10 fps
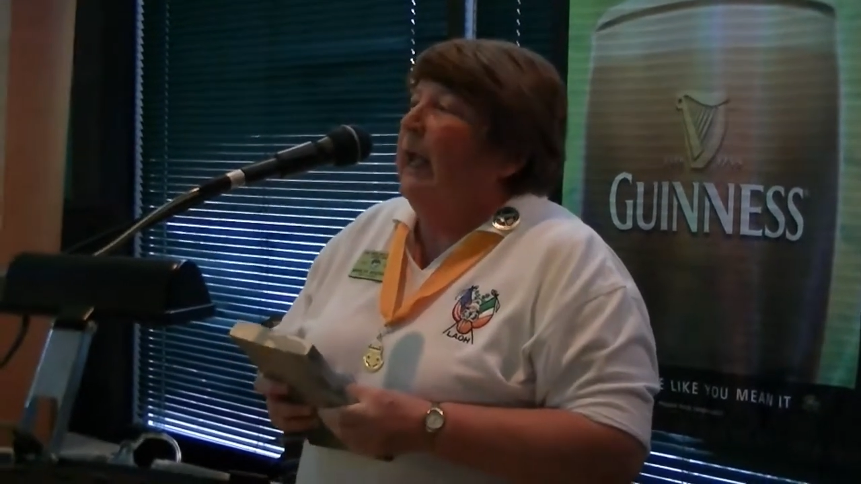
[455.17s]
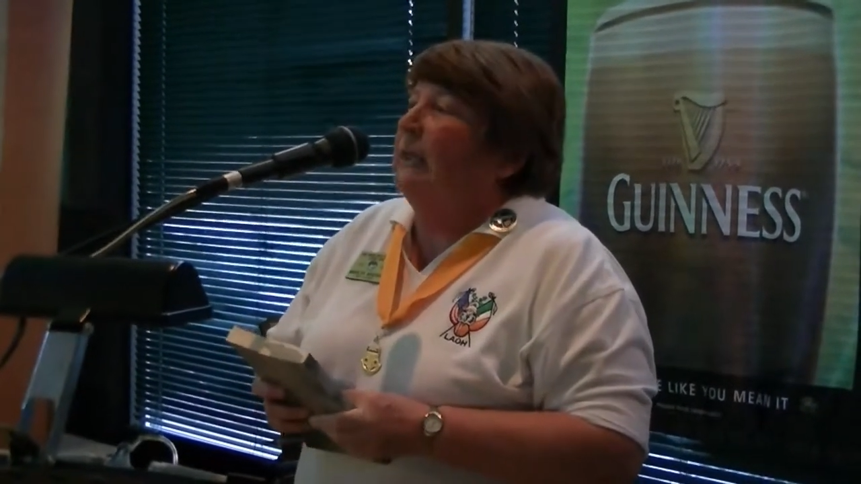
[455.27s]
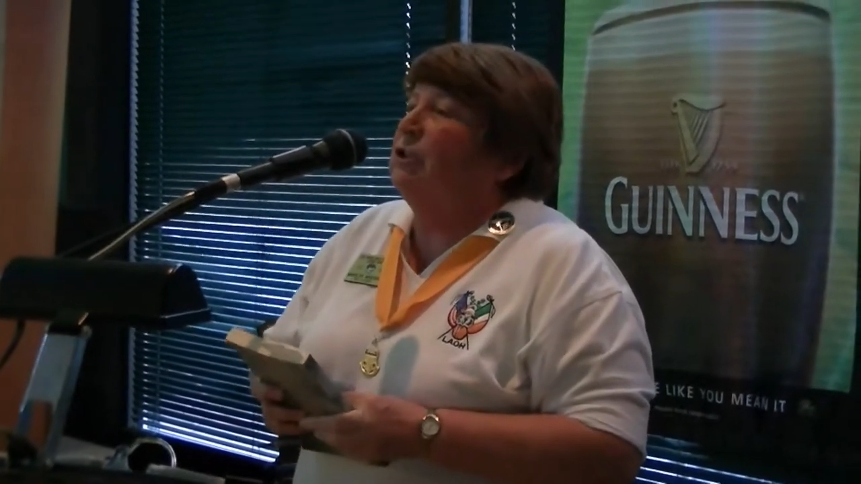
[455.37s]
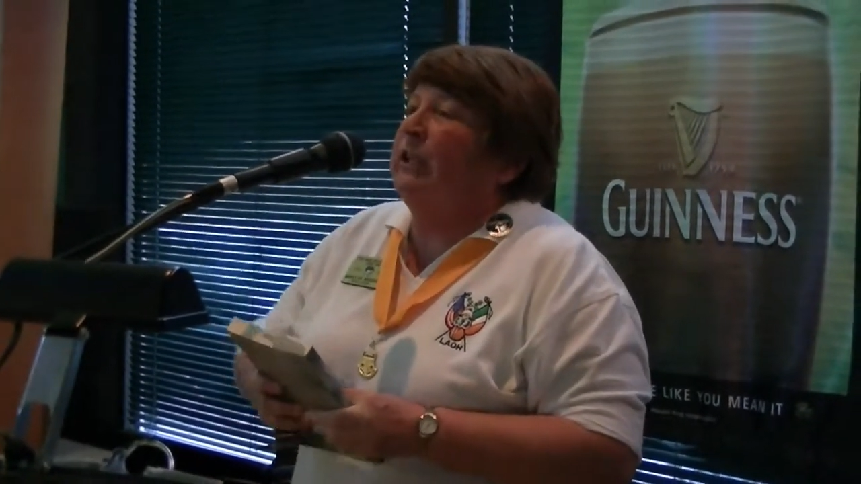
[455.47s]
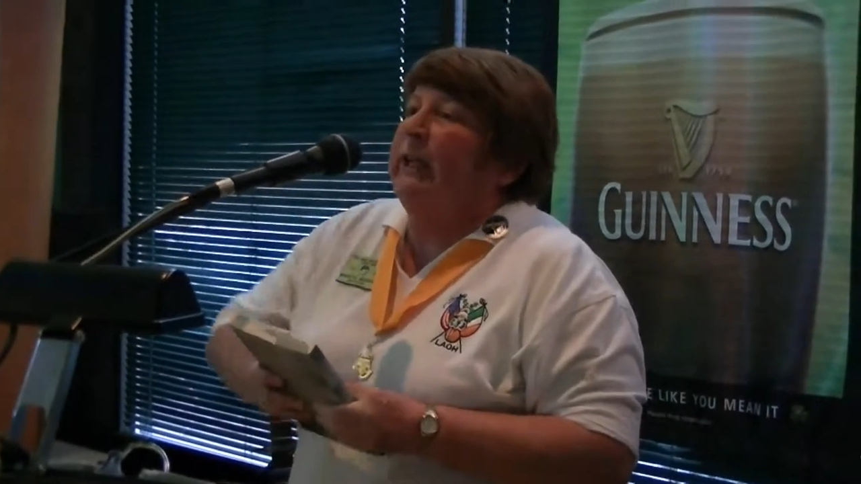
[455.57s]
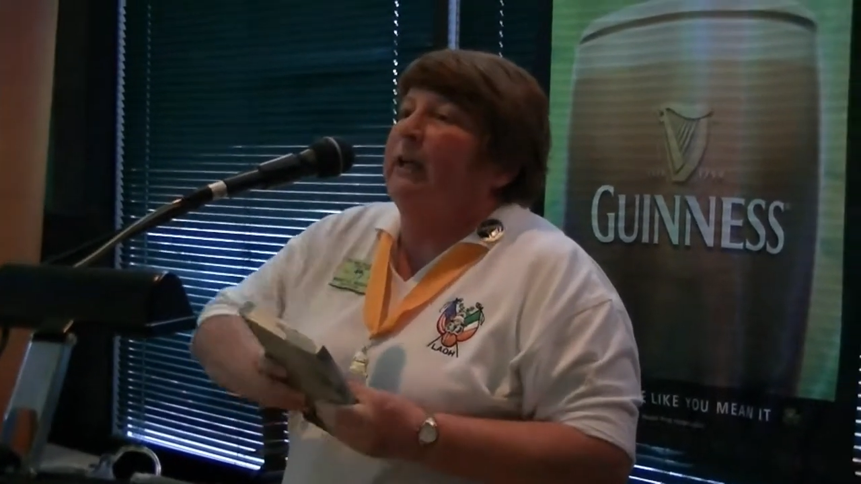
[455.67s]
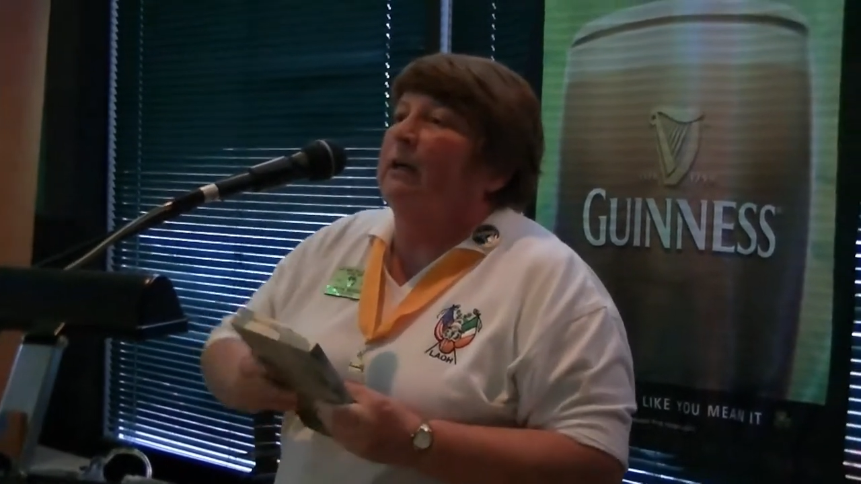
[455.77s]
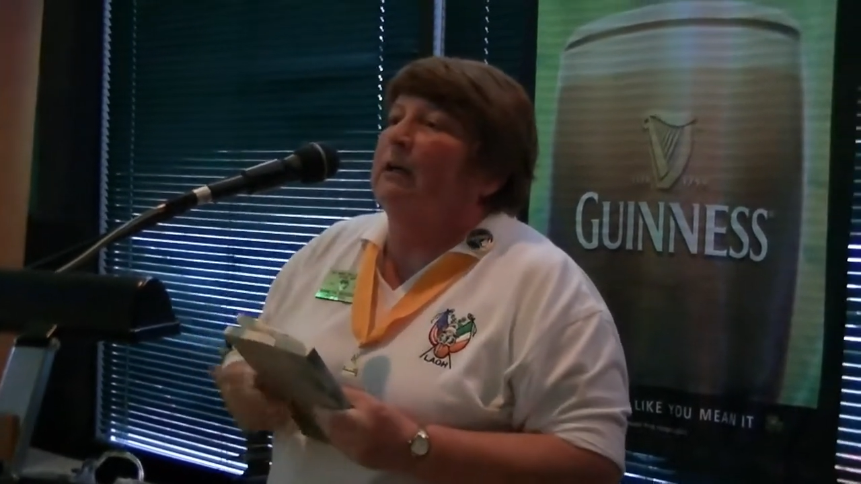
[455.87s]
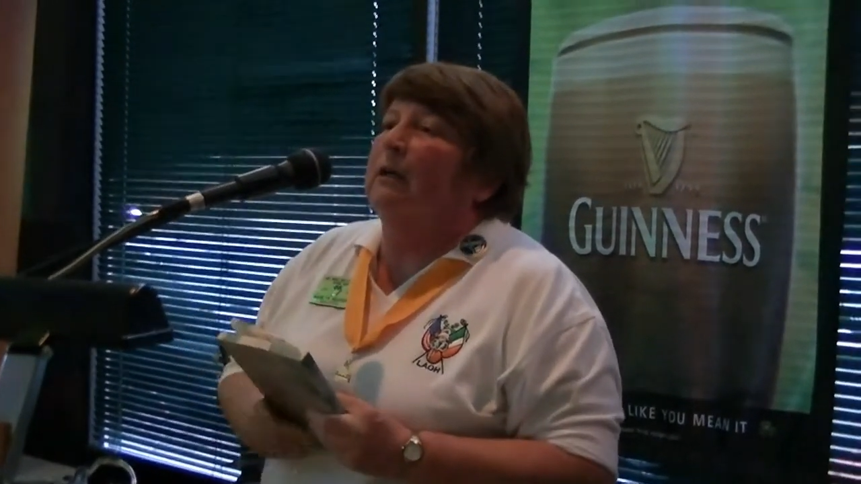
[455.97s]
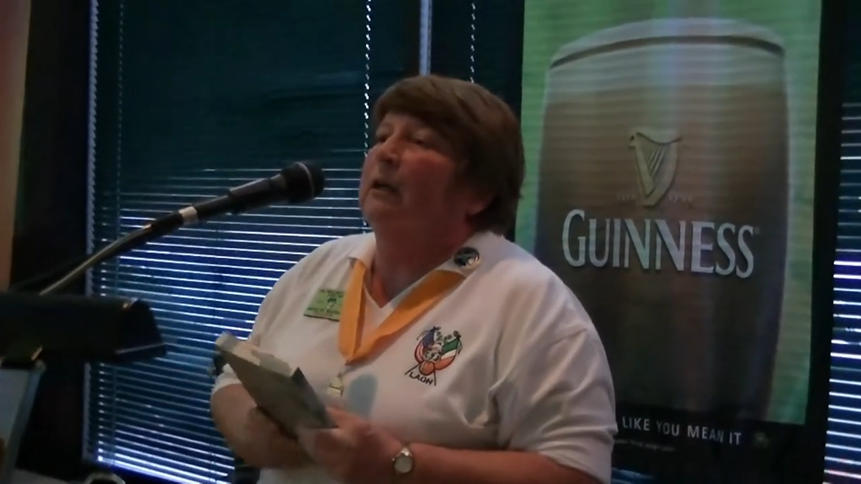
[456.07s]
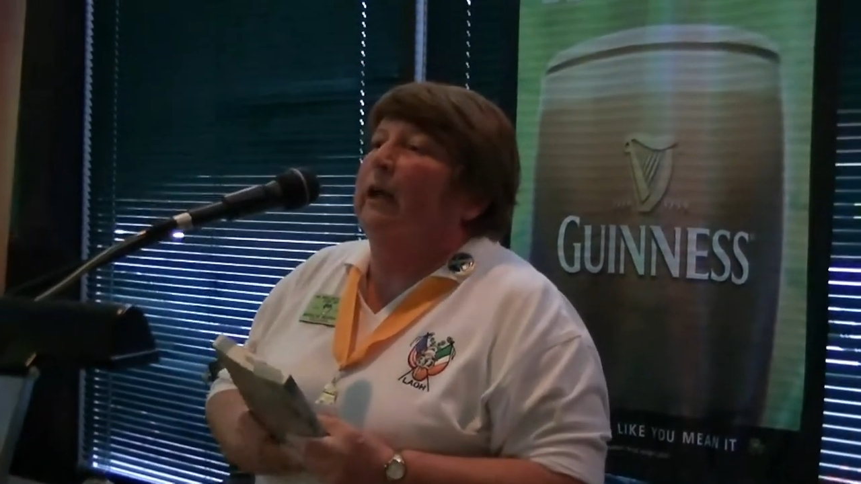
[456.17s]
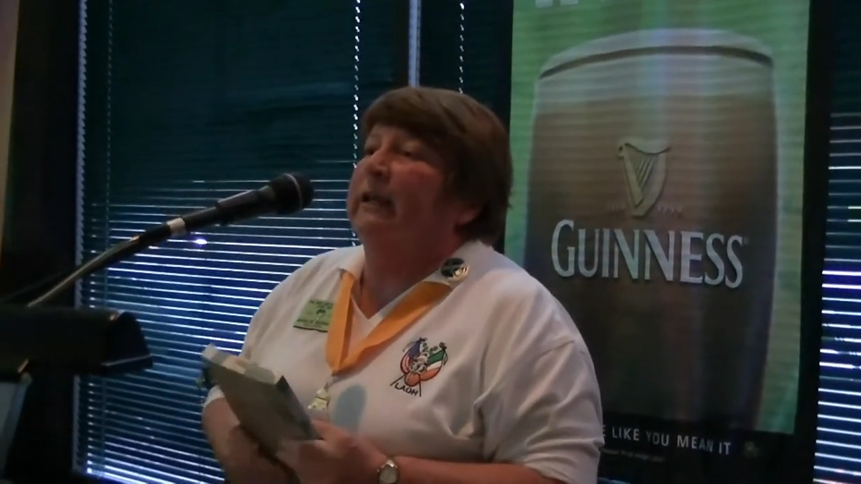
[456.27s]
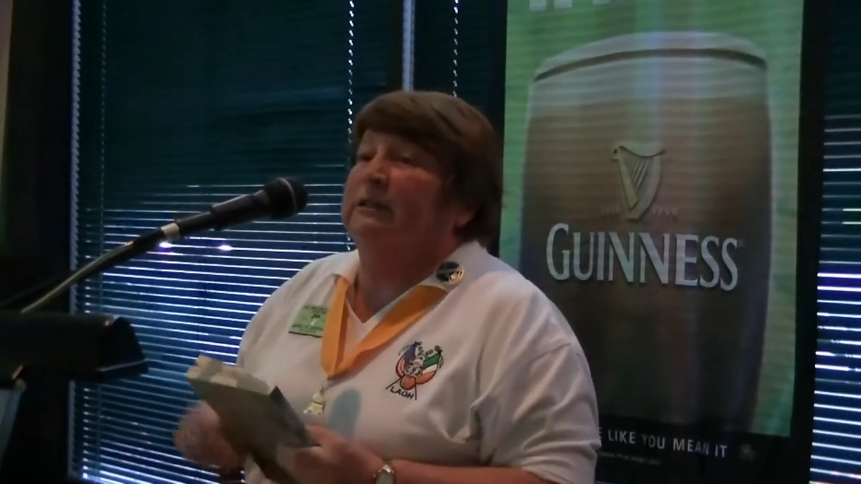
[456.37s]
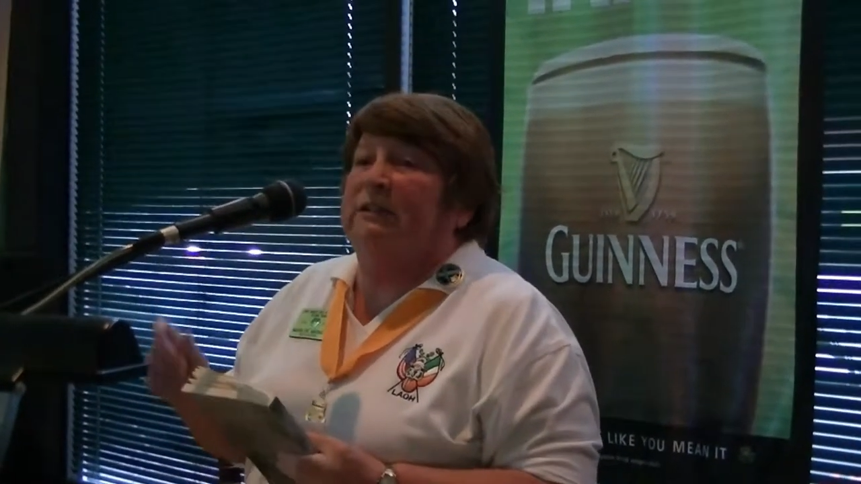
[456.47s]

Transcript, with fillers: and she, as